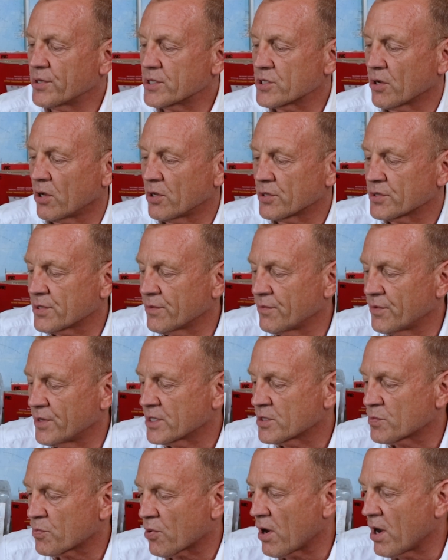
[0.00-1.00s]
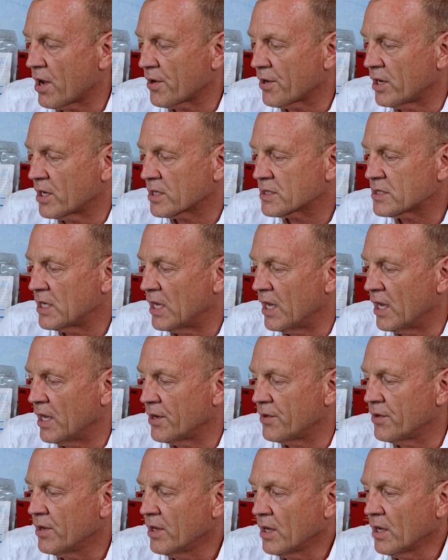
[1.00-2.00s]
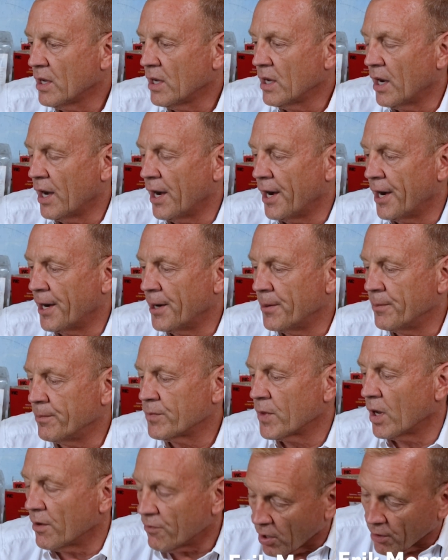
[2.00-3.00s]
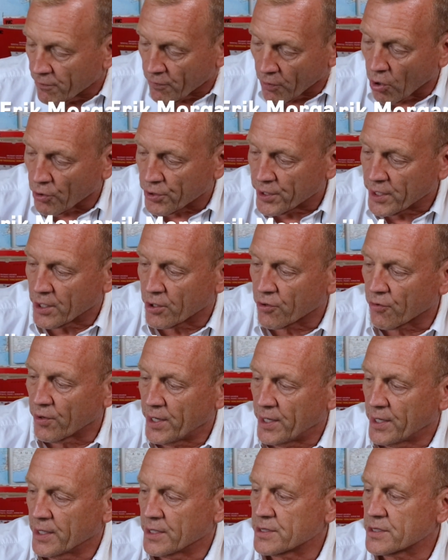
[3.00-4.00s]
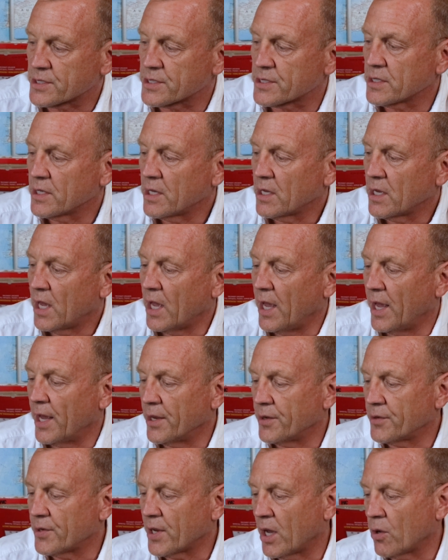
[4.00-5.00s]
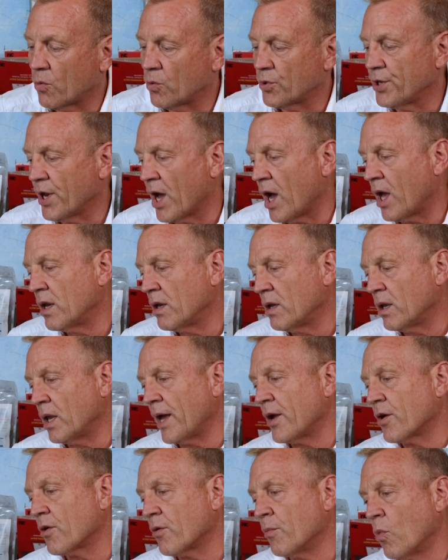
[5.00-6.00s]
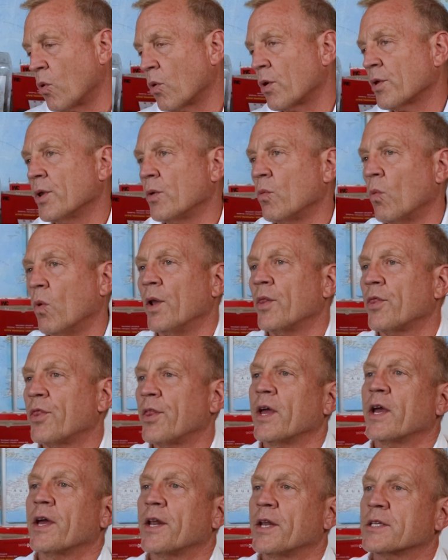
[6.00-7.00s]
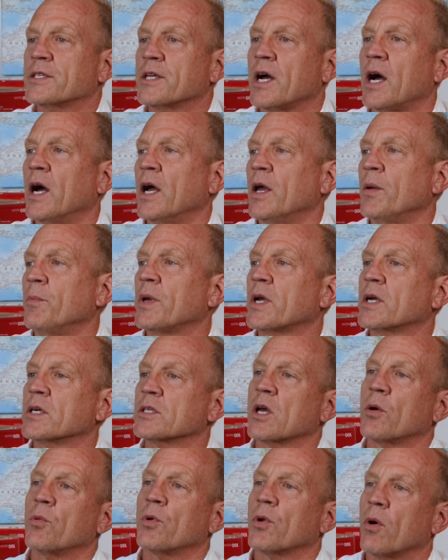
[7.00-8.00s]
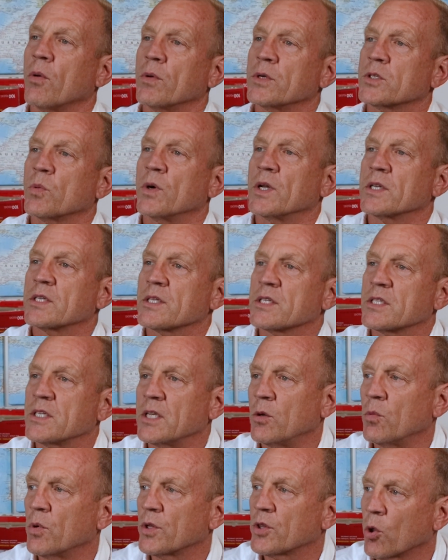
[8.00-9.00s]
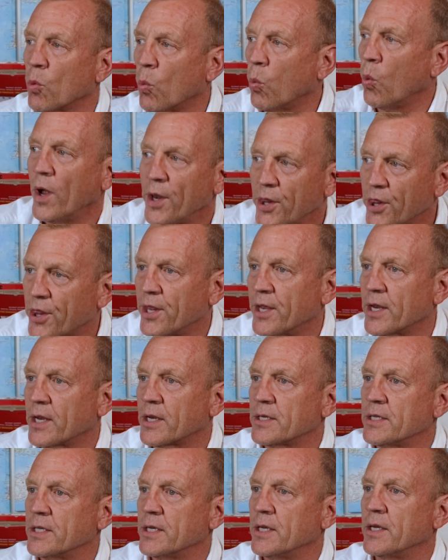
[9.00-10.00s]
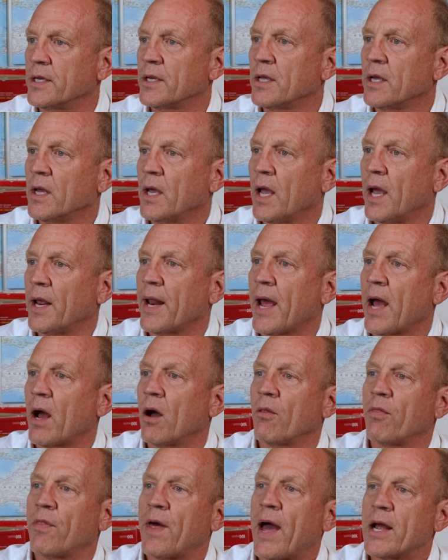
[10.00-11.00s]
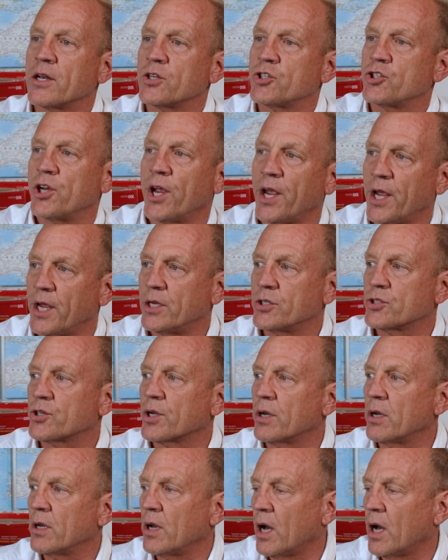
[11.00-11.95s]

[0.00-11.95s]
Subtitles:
results of this product and of all the ingredients. And I would not layer more than one thing at a time, because I would always want to see what the one thing did and how that change